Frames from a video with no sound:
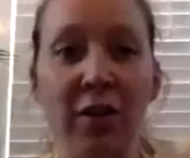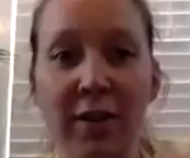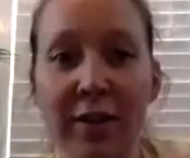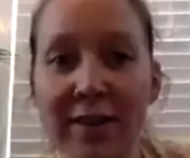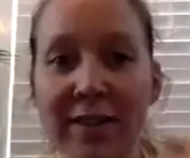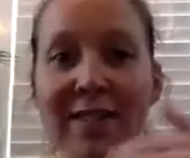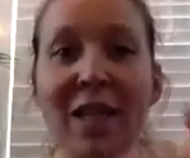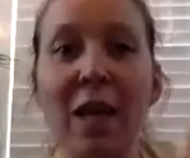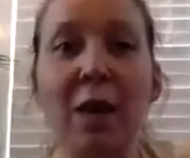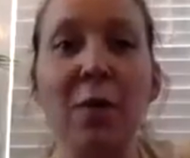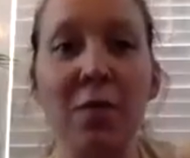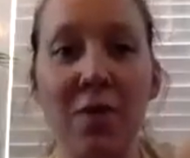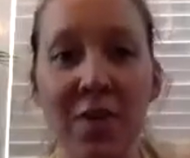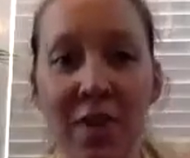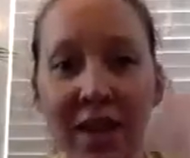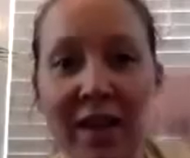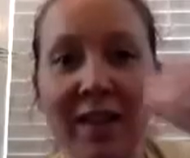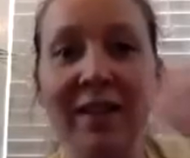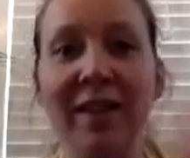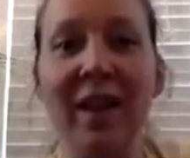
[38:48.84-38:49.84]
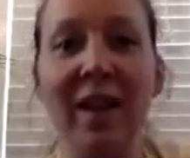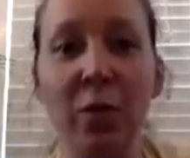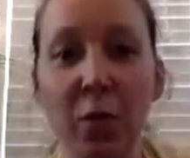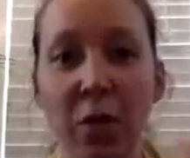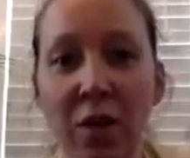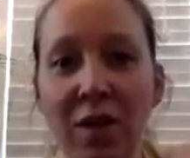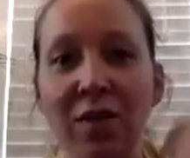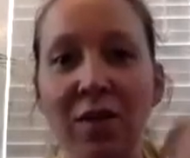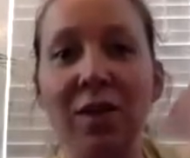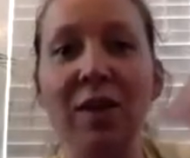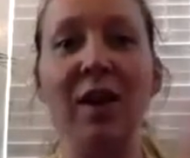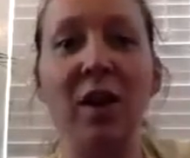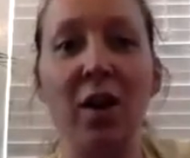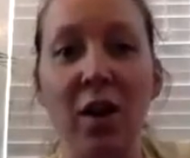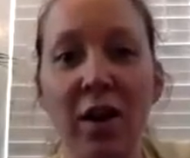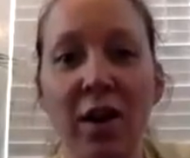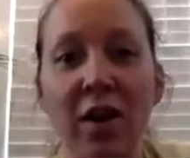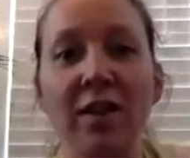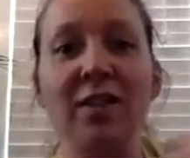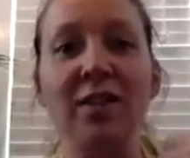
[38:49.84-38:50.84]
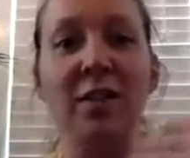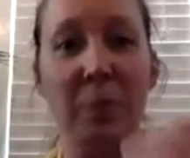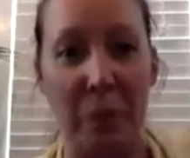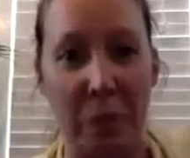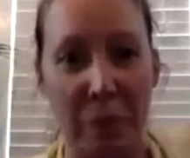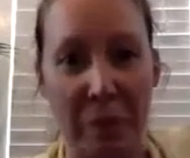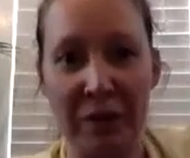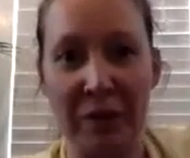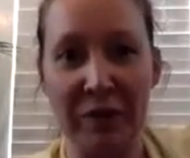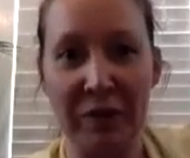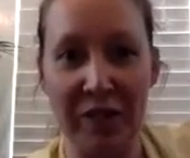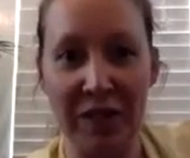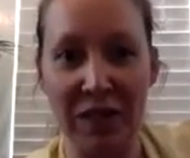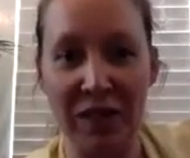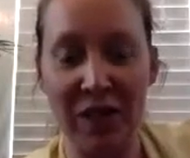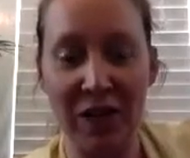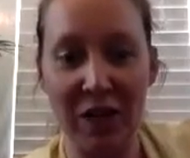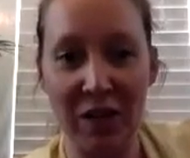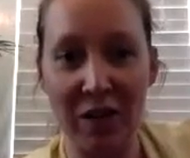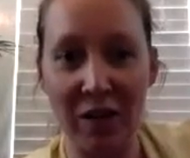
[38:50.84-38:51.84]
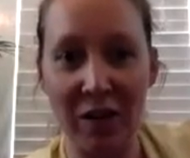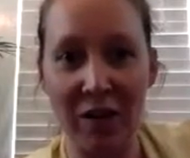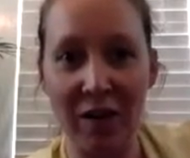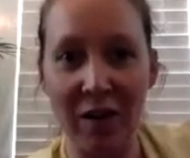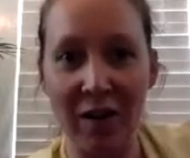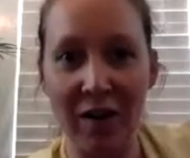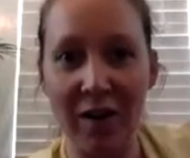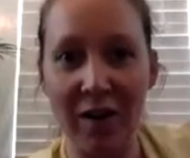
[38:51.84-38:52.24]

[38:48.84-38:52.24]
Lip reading: the same thing that we think are awesome about each other.